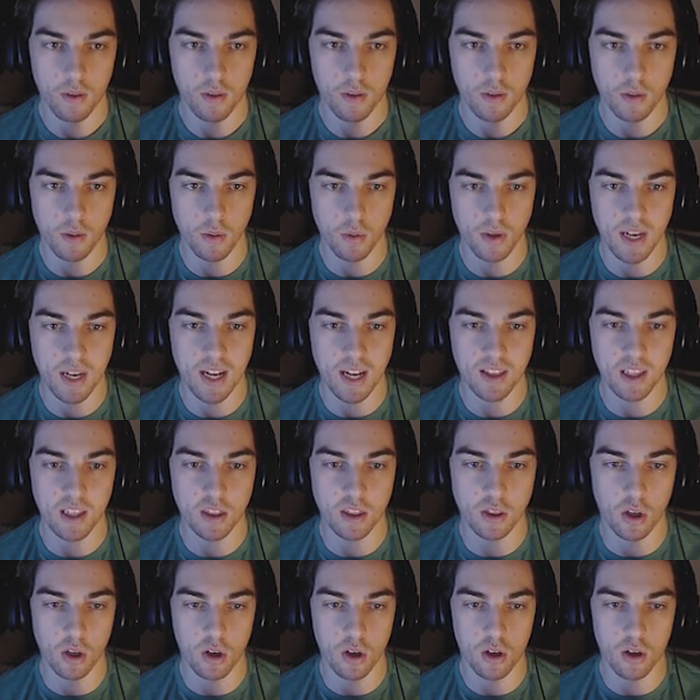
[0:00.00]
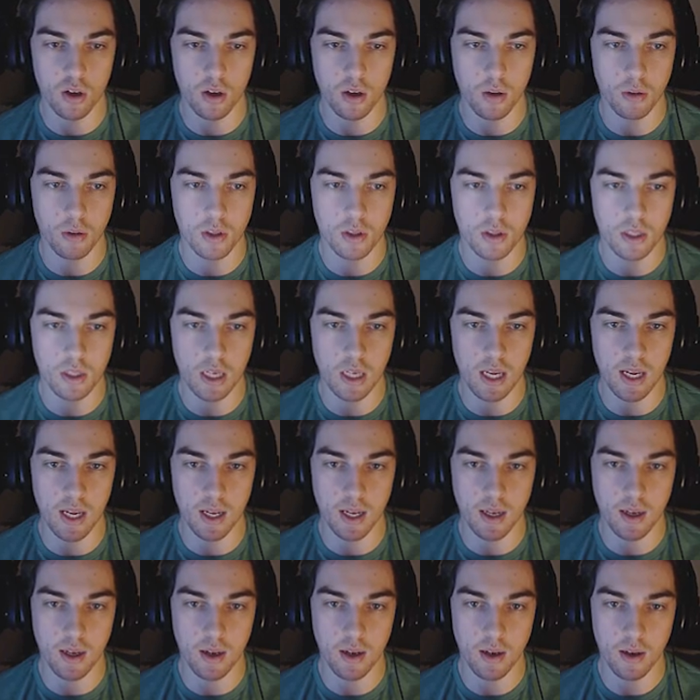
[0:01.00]
Don't kick the door, you
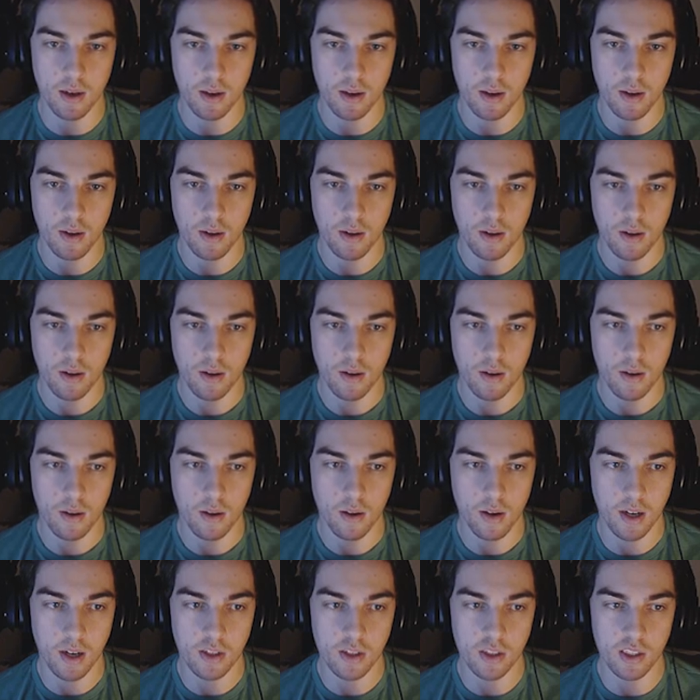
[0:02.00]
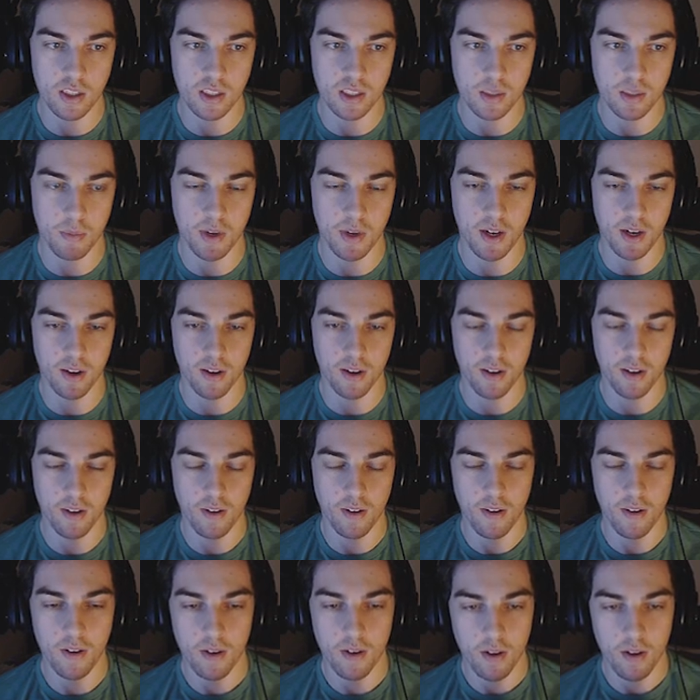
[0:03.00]
dick! Okay, she disappeared.
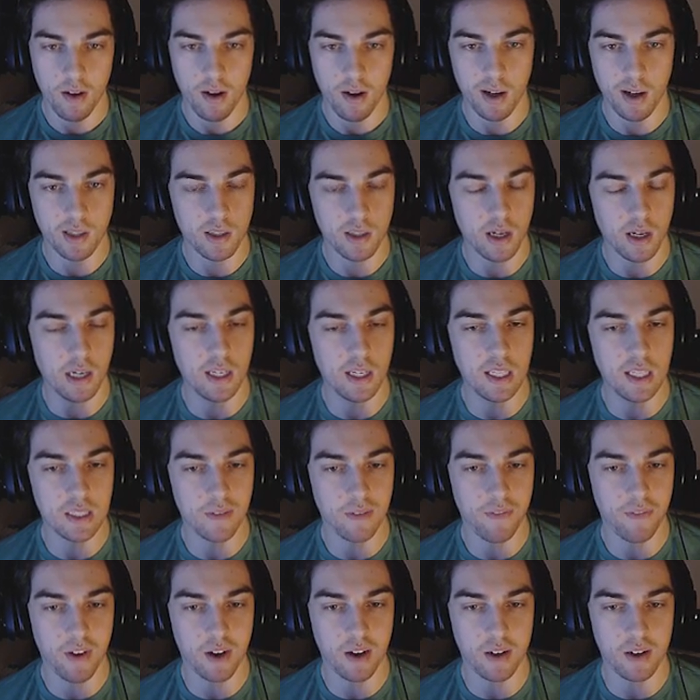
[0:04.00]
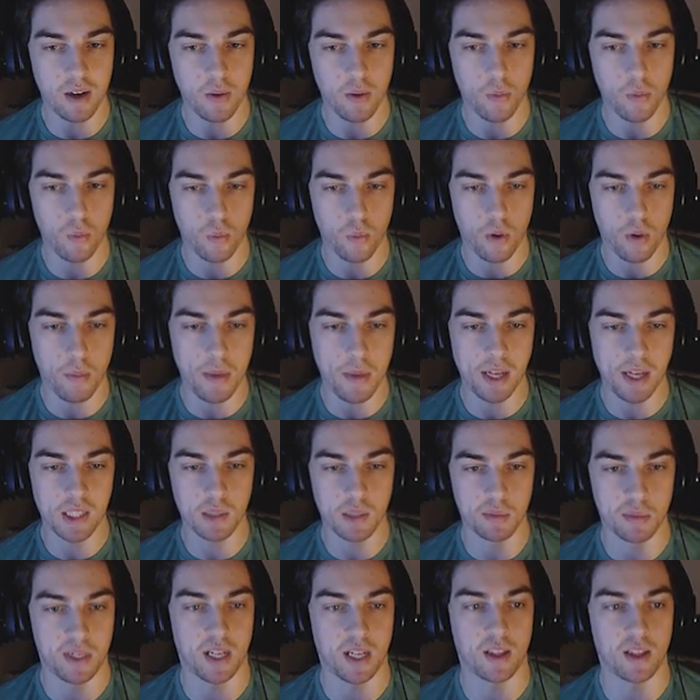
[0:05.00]
I, need to figure out what makes
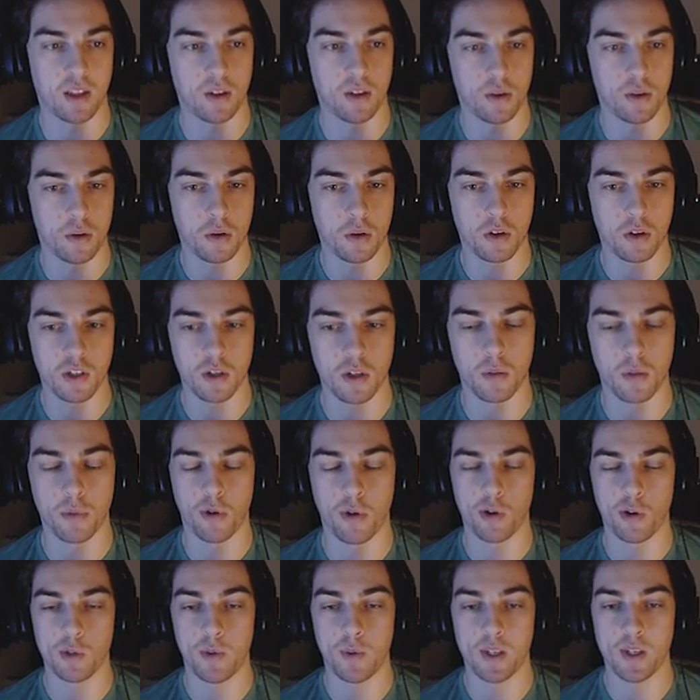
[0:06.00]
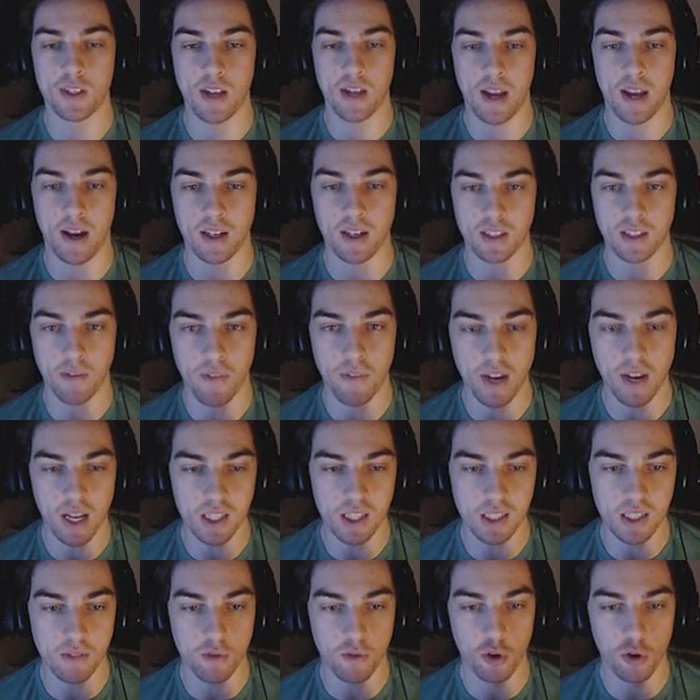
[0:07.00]
him kick the door, because all I'm doing is pressing X. I think
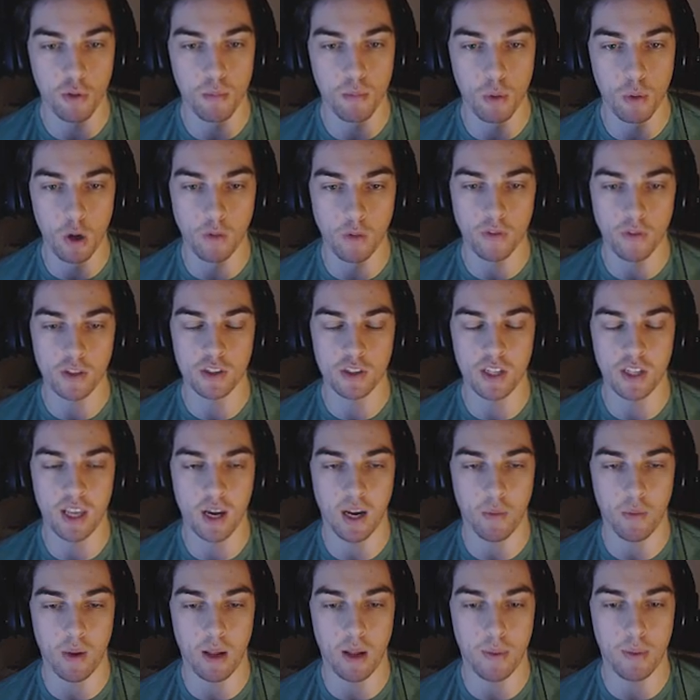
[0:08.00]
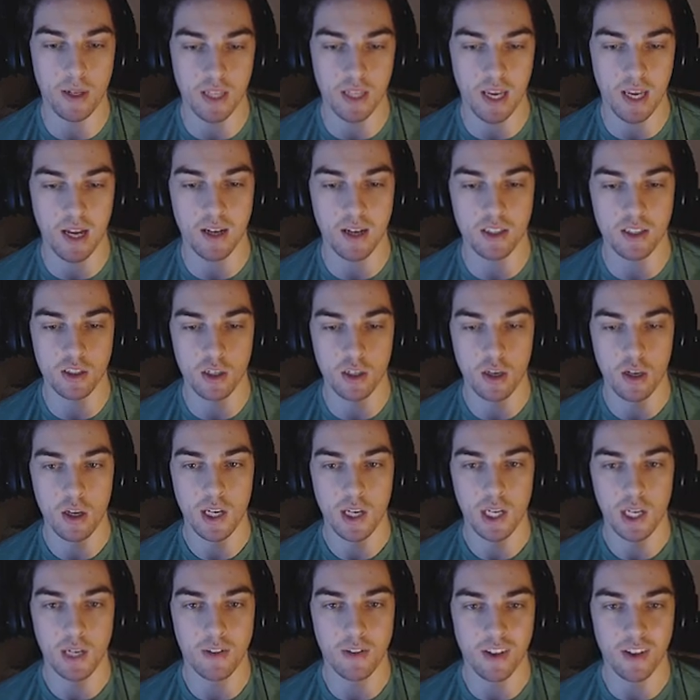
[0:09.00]
it's if you move the stick while I press X,
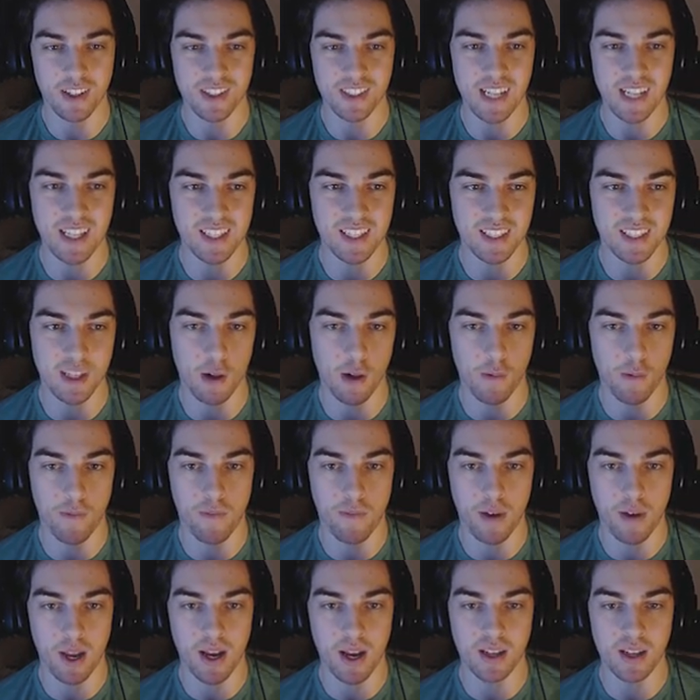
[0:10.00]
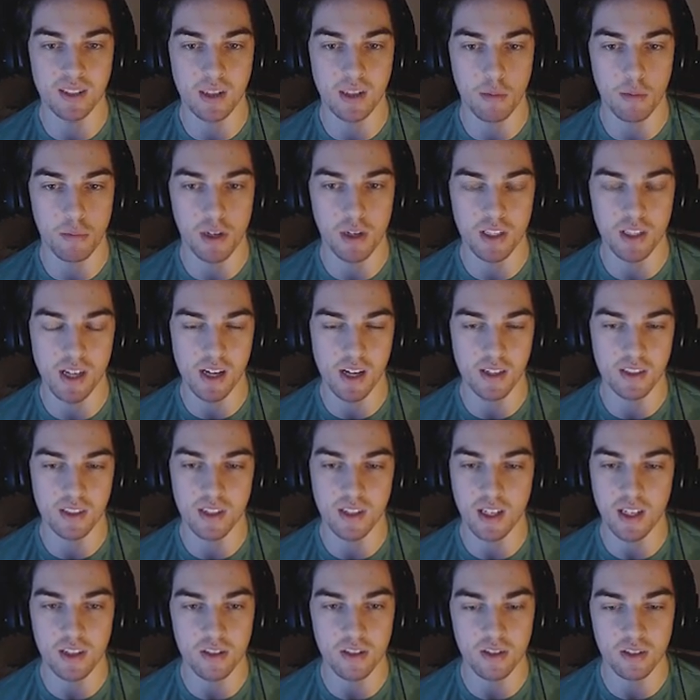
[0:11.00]
you got to stand still first, then press X, and
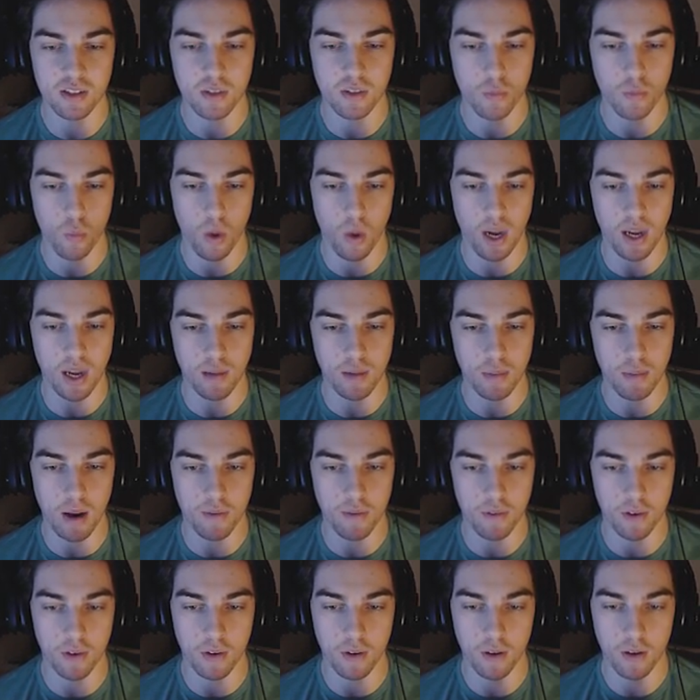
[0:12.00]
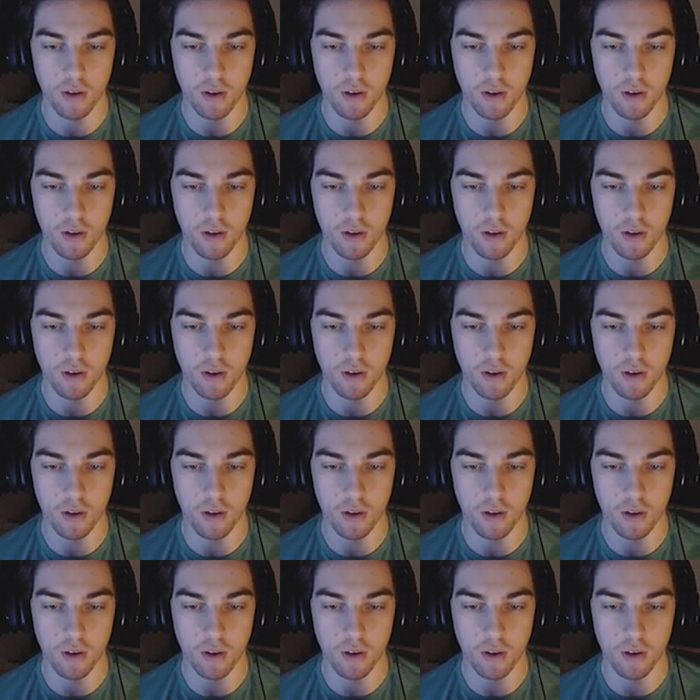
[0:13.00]
that's just a weird method.